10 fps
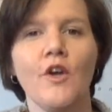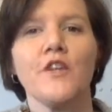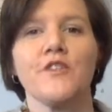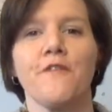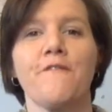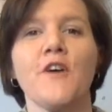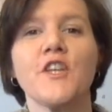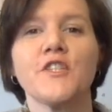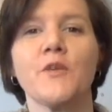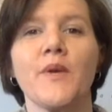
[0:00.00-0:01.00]
So the
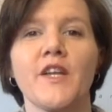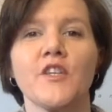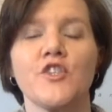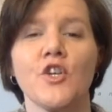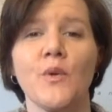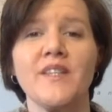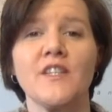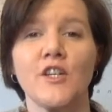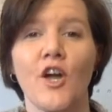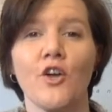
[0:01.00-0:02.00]
first thing we're going to do is
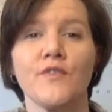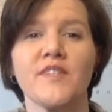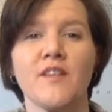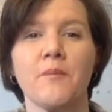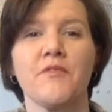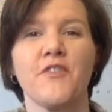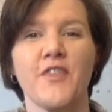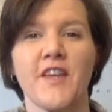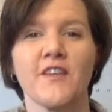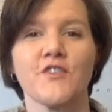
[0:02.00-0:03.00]
look over some of the
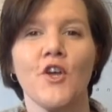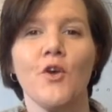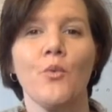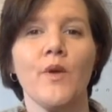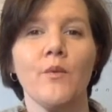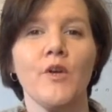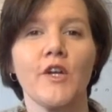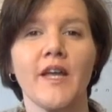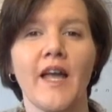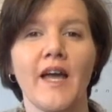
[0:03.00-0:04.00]
things we were
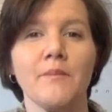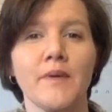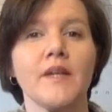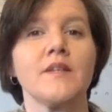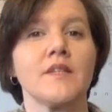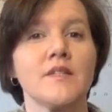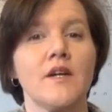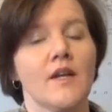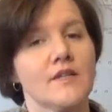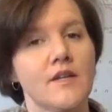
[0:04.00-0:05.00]
looking at in beginner's
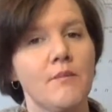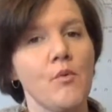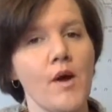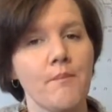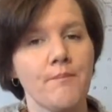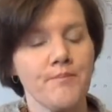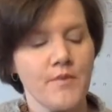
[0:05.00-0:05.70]
guitar lesson number 1.